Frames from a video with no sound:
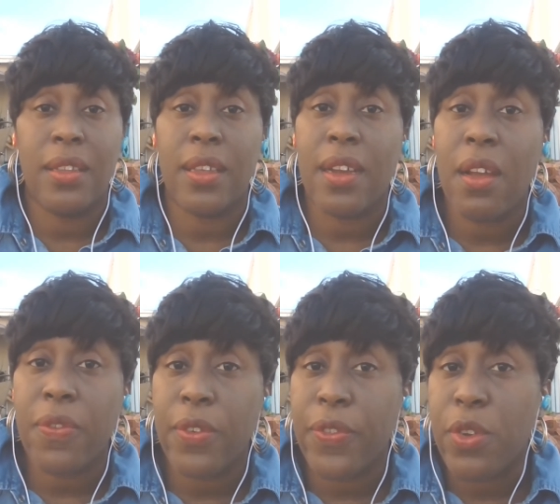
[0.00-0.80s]
the
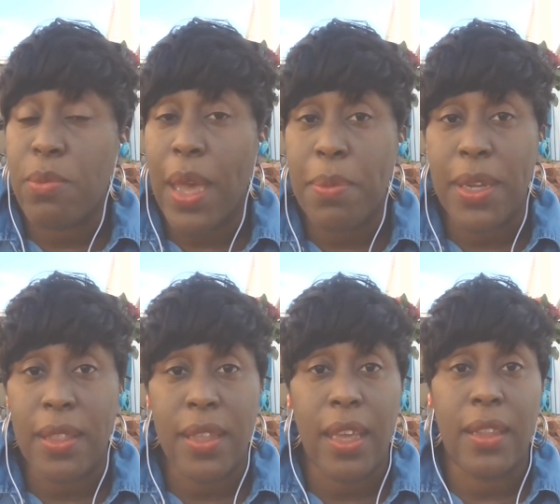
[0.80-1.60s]
comfort food might be the
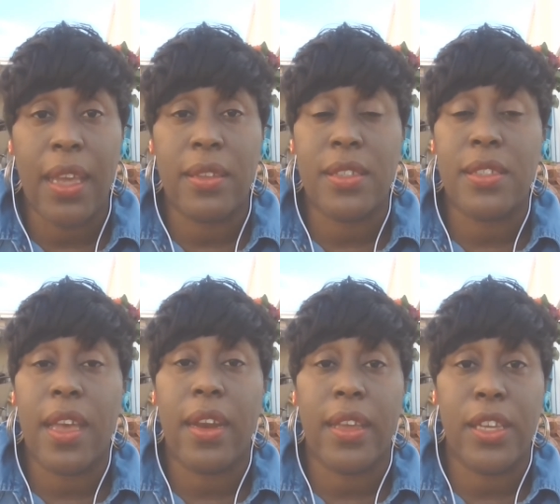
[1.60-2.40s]
thing that just
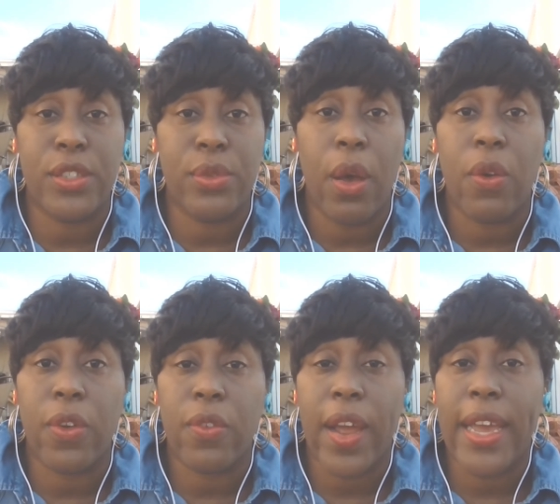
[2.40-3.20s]
kind of gets you
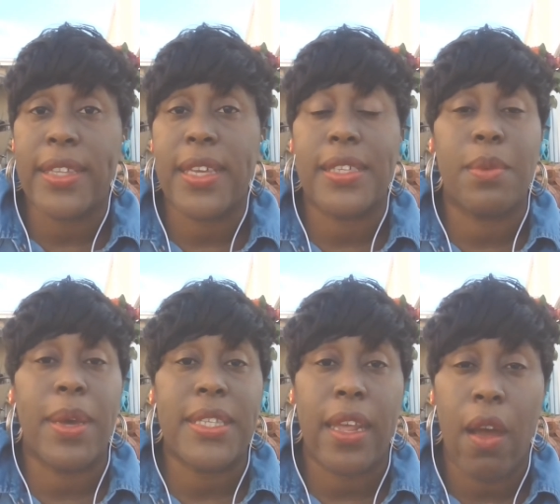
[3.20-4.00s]
over, right? Like
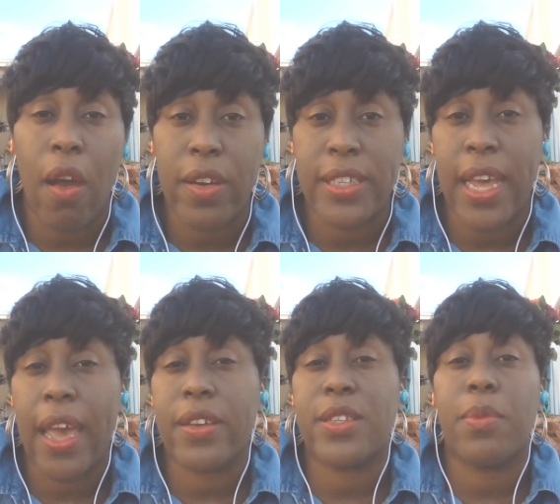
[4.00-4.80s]
somebody's had a heart
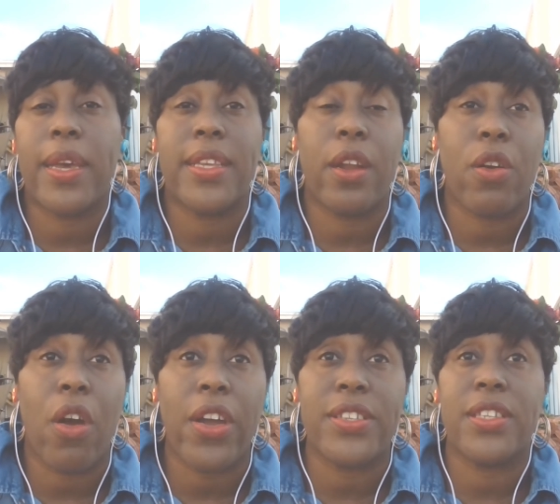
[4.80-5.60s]
attack, or somebody's had a
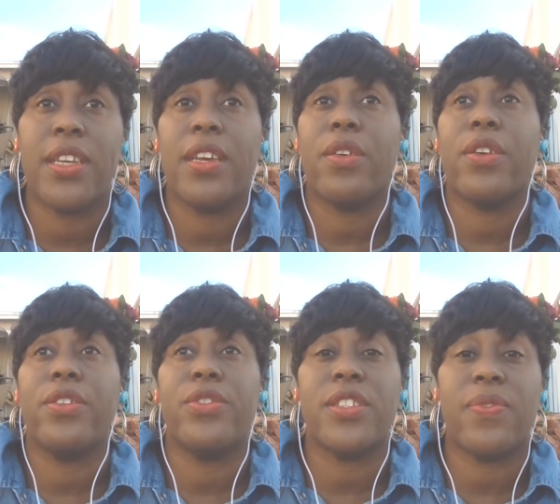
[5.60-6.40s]
car accident, or
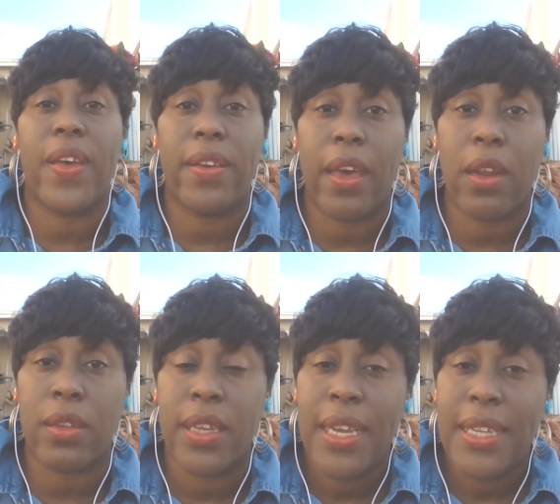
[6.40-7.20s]
you just found out a
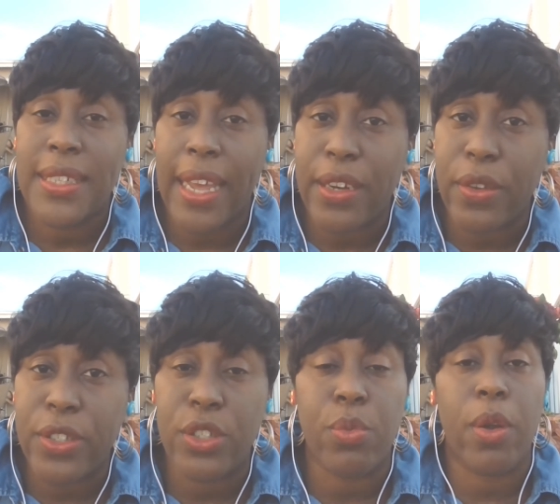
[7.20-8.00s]

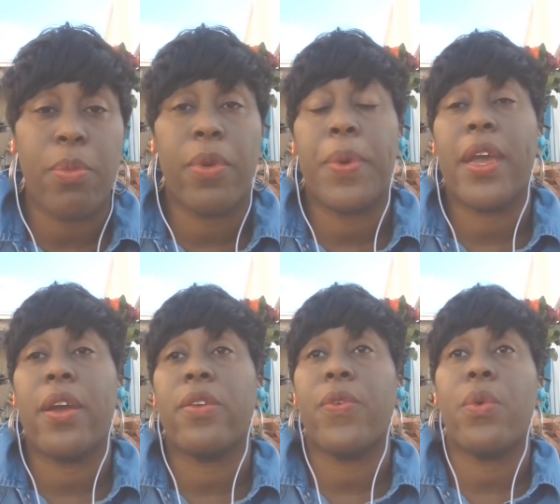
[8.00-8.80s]
diagnosis you weren't
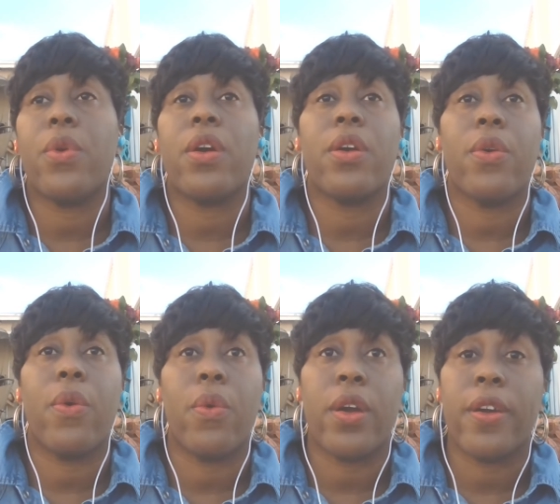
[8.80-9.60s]
prepared for,
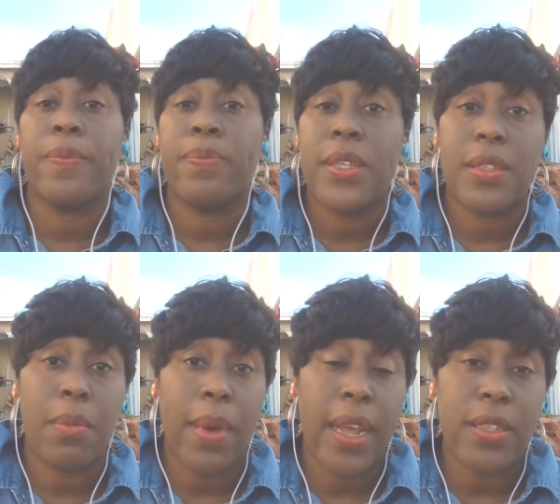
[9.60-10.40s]
or
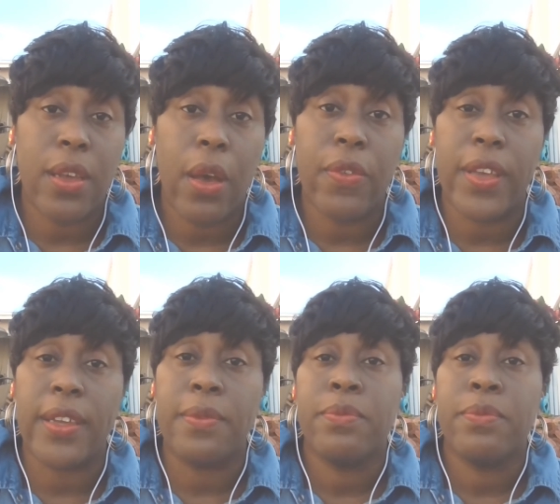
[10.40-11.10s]
somebody has COVID.